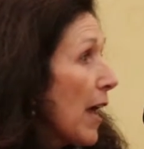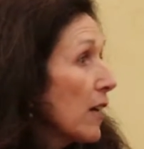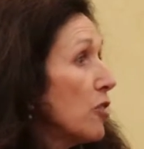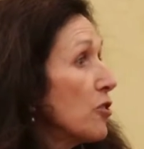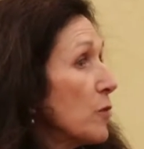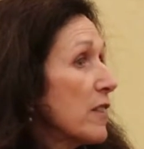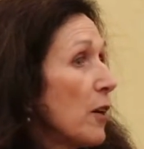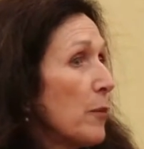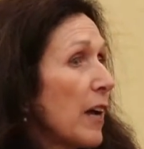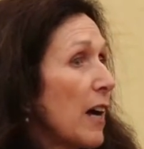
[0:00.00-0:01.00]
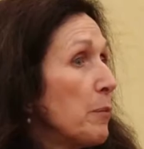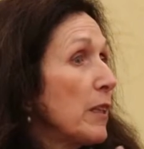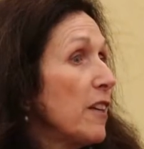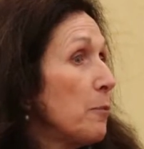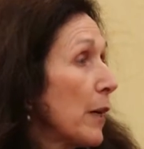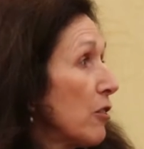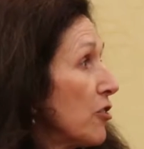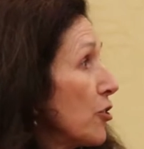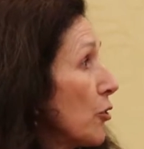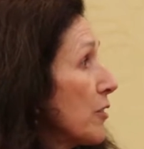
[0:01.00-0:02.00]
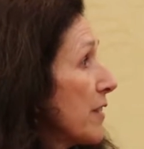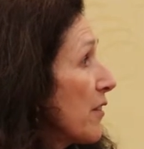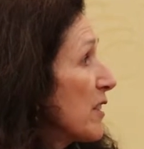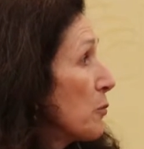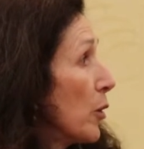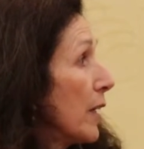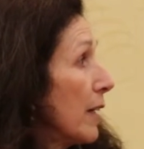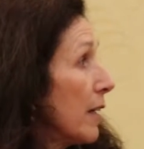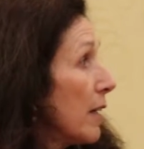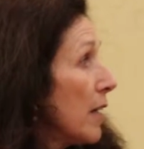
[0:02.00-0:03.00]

echoes with something I believe Barry Stewart said this morning.